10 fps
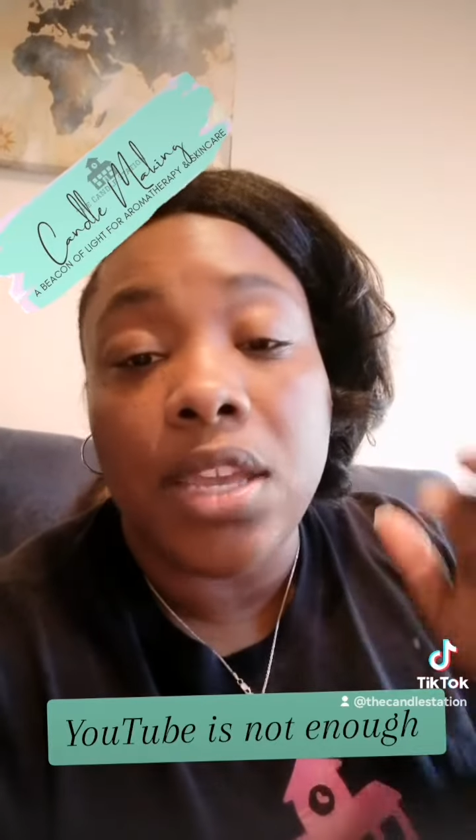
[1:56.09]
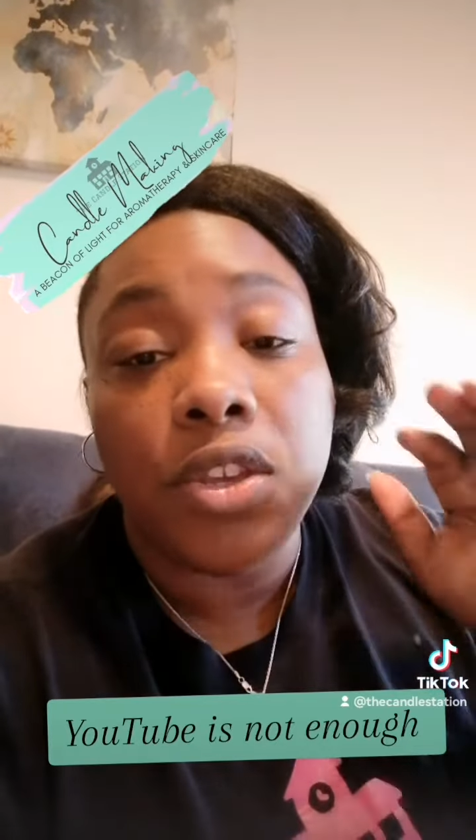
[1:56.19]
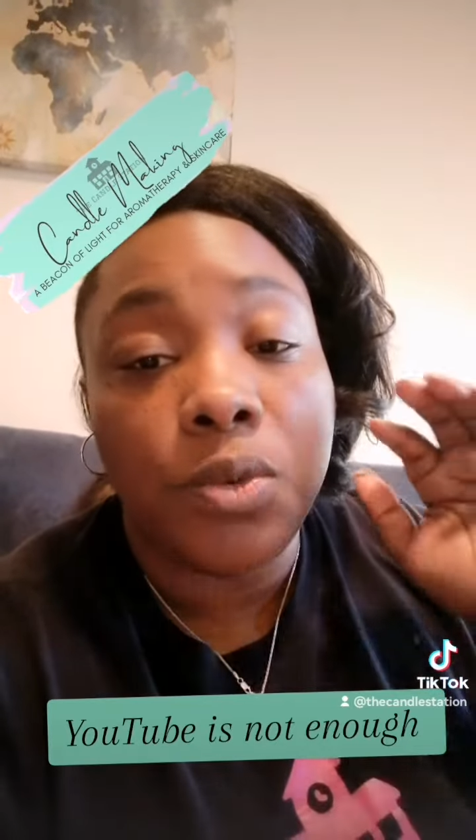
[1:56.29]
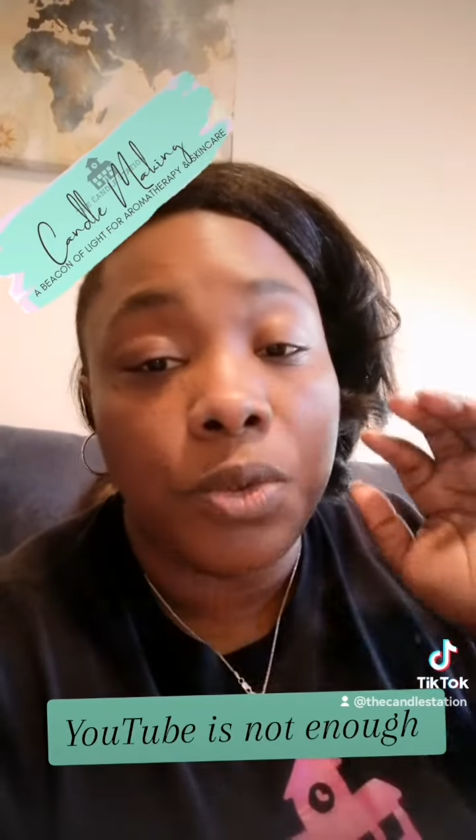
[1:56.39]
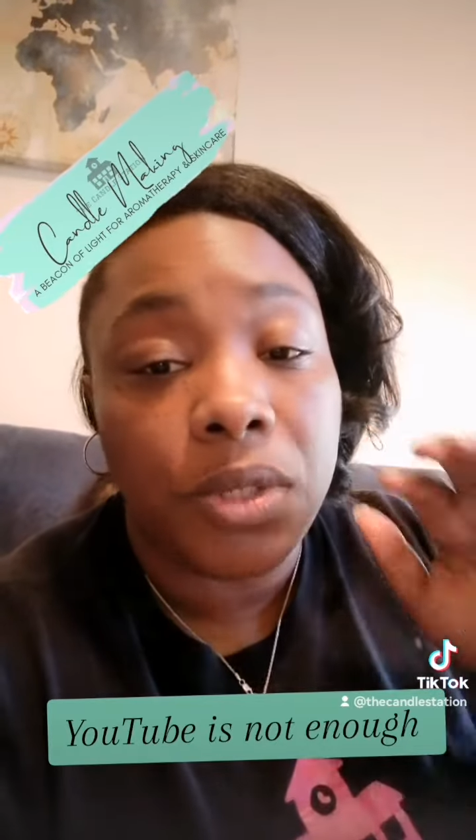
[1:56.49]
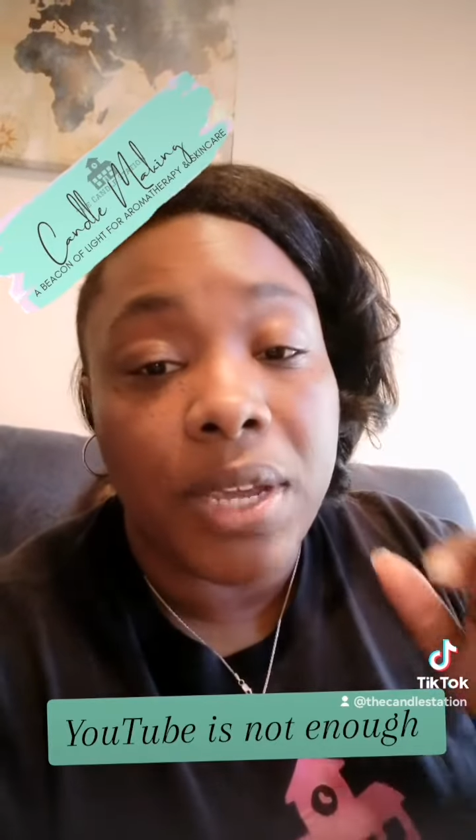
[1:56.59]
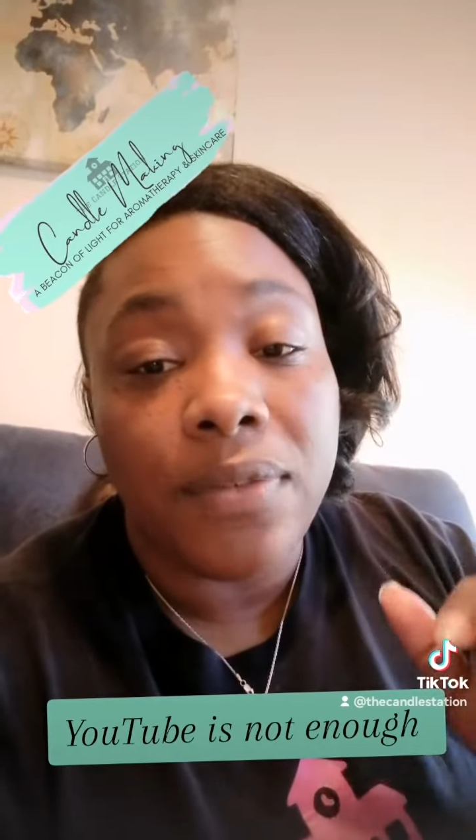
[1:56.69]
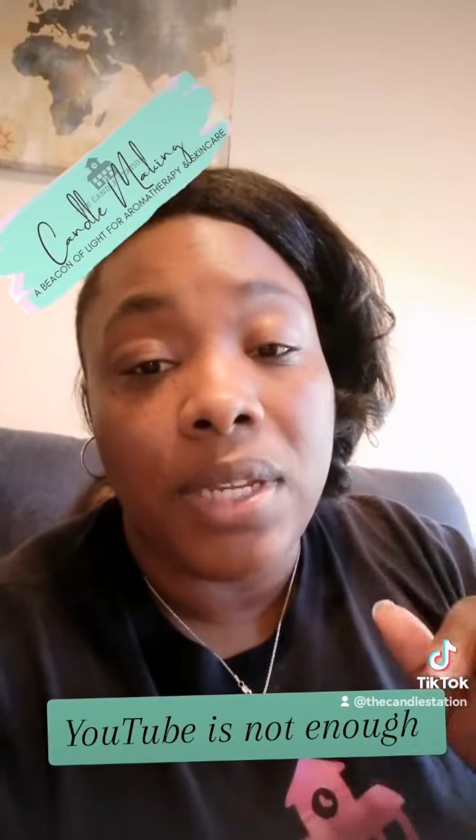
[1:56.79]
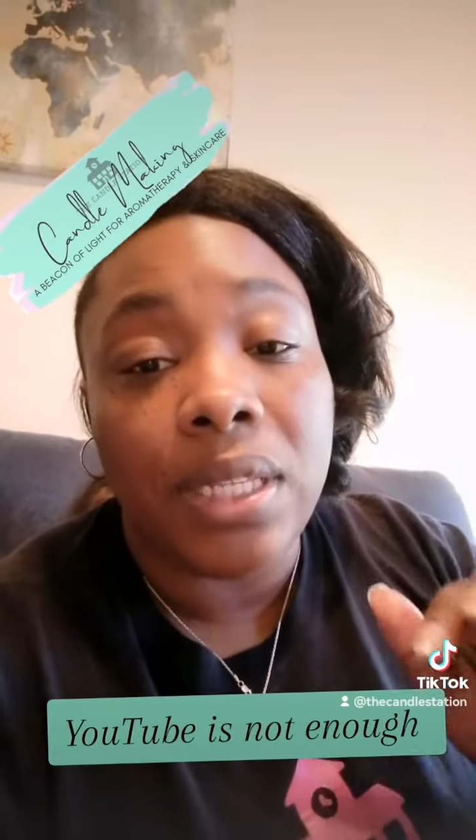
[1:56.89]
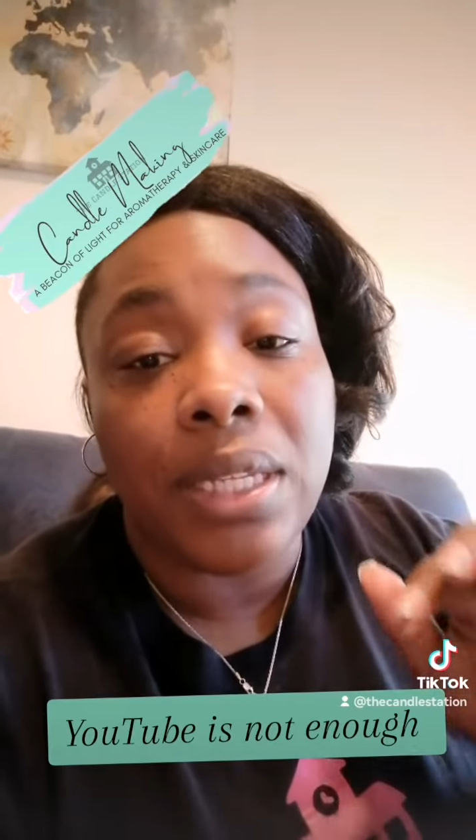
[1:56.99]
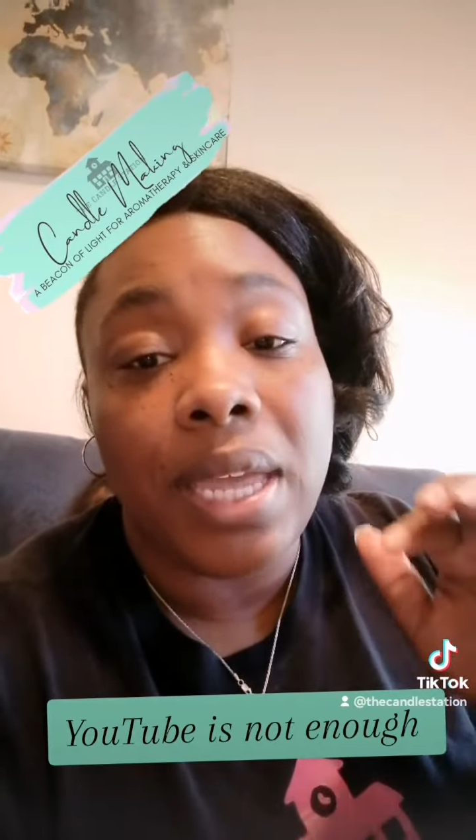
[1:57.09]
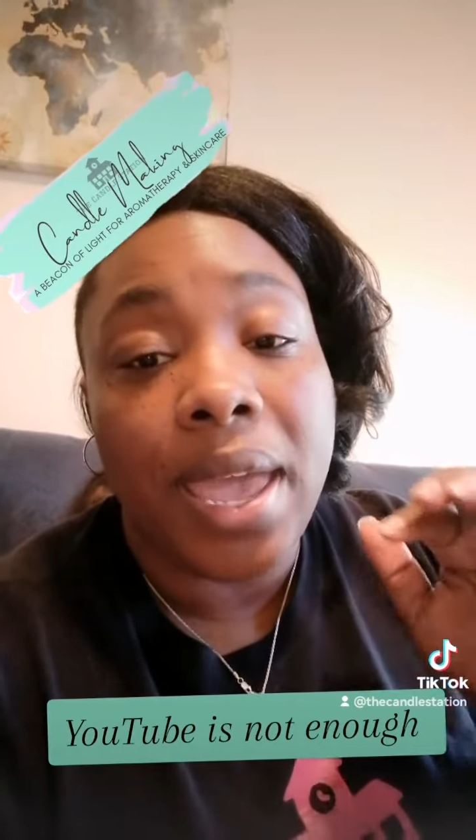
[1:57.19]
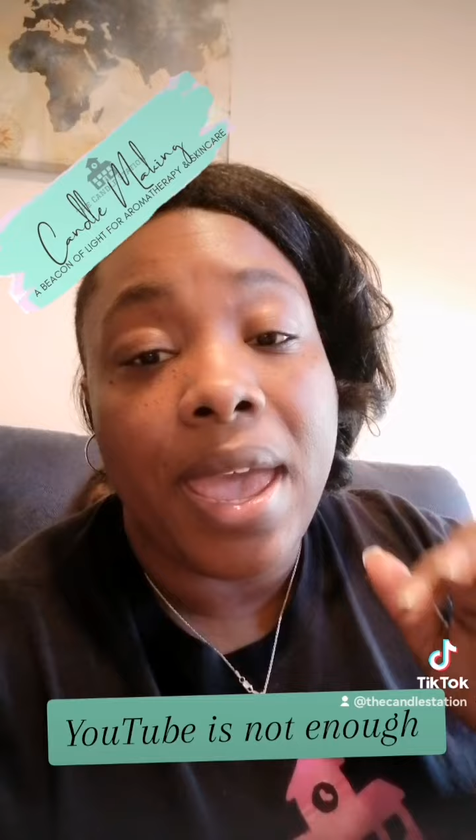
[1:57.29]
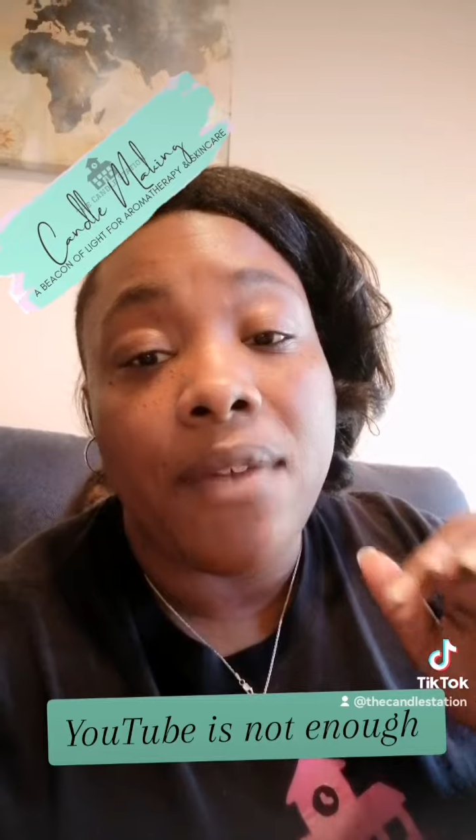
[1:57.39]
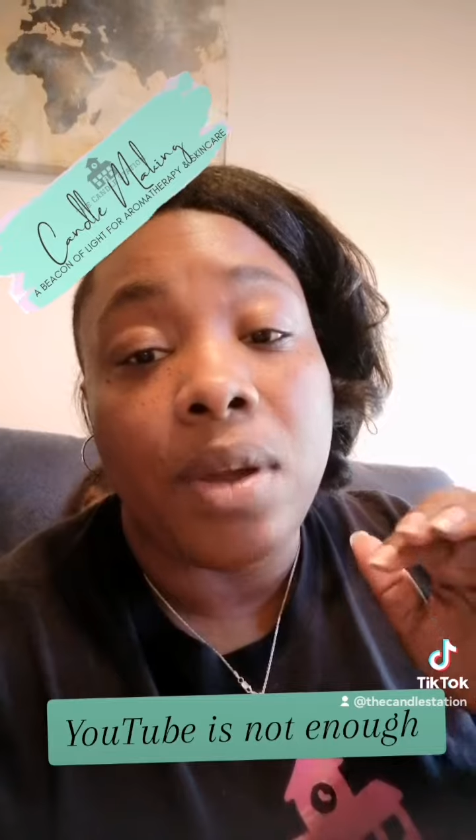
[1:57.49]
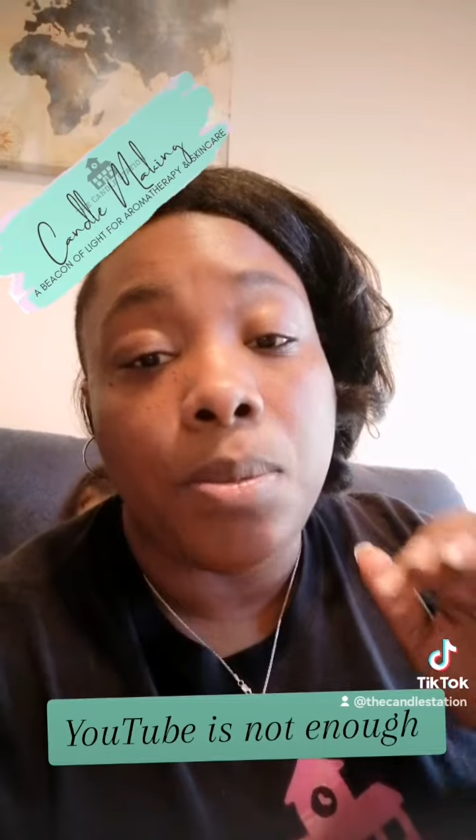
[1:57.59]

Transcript: and you will definitely have